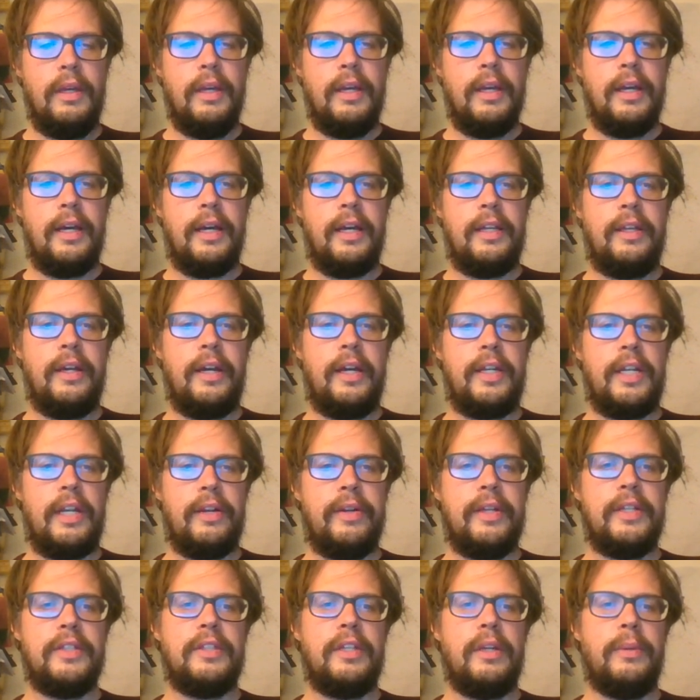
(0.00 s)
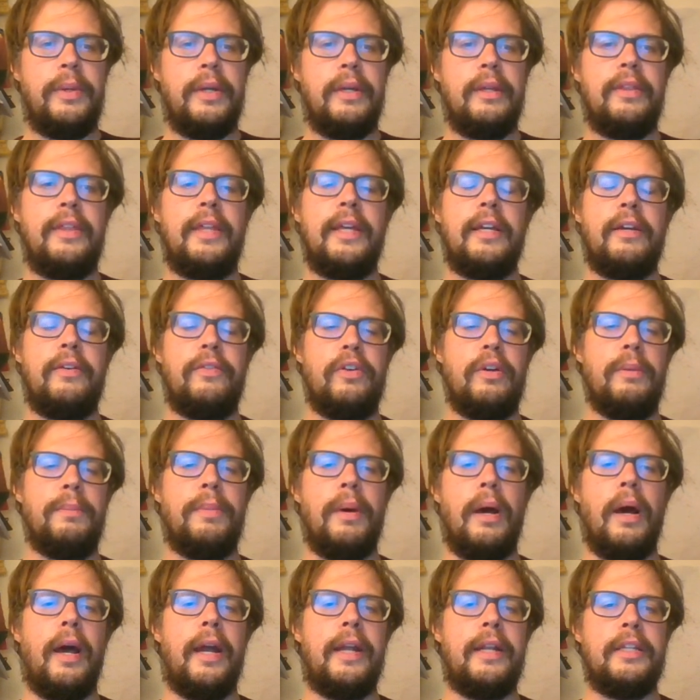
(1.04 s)
And the idea is that we can think of
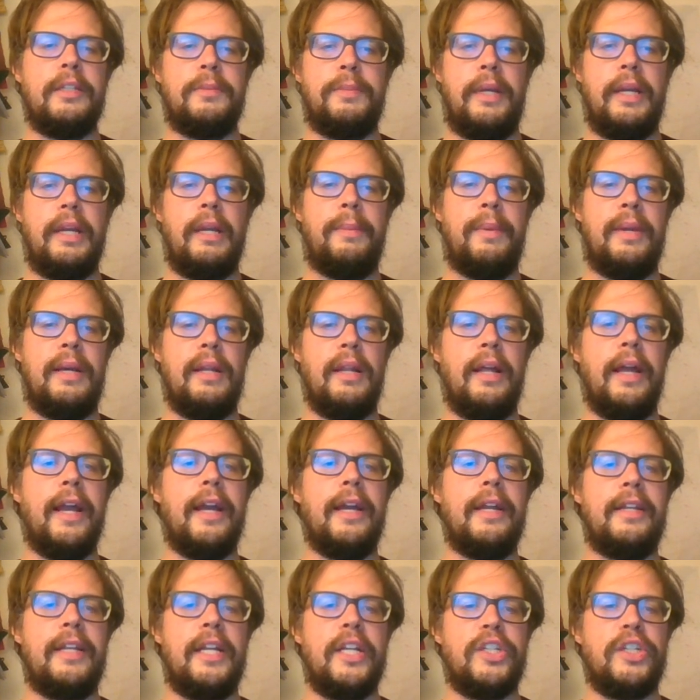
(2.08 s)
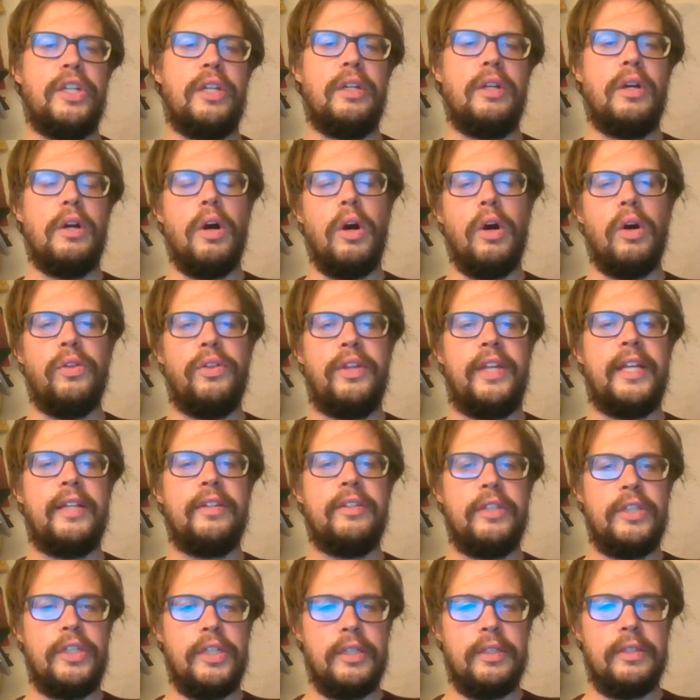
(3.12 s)
combine as being a bit like addition on the
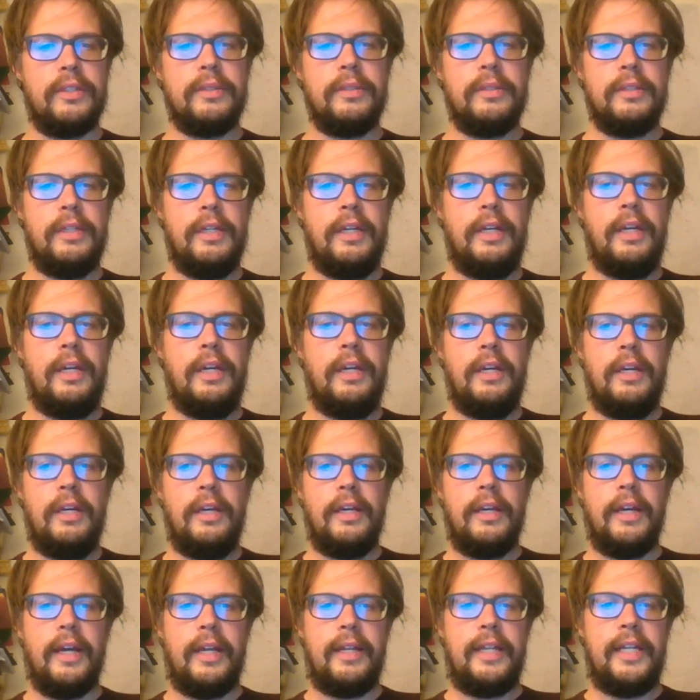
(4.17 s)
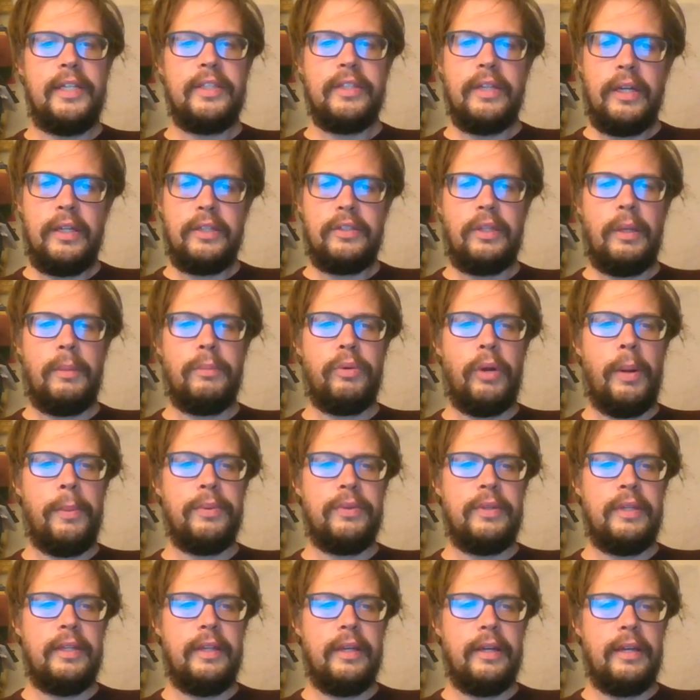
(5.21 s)
integers. And these are some
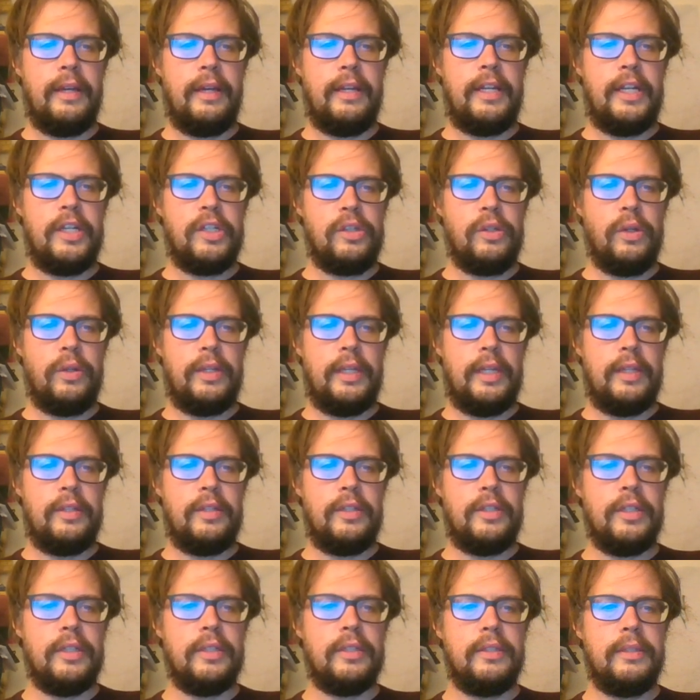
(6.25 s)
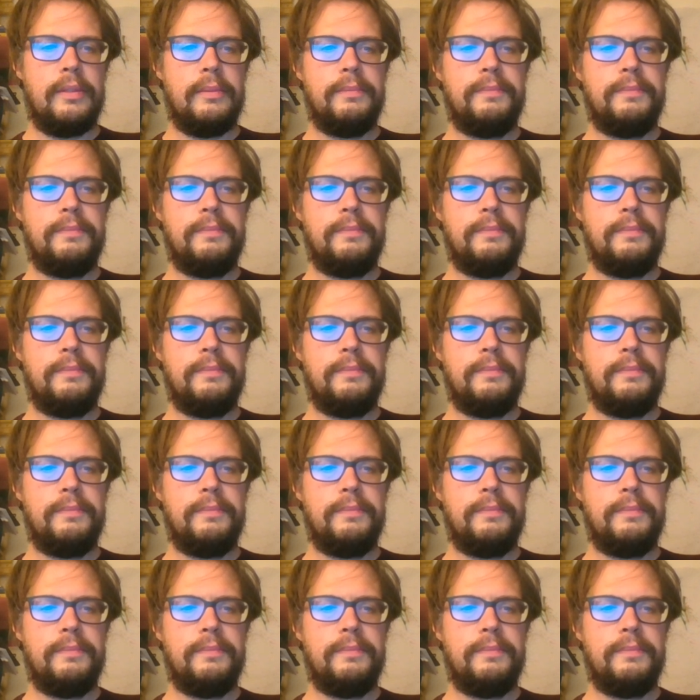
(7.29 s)
properties that addition on the integers